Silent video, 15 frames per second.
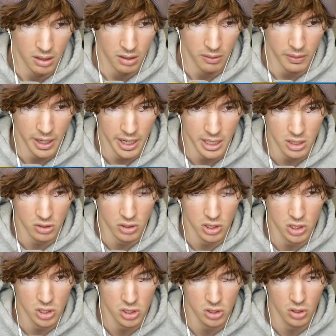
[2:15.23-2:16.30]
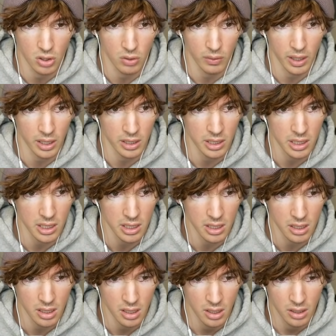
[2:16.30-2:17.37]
all right. Let's just go around here.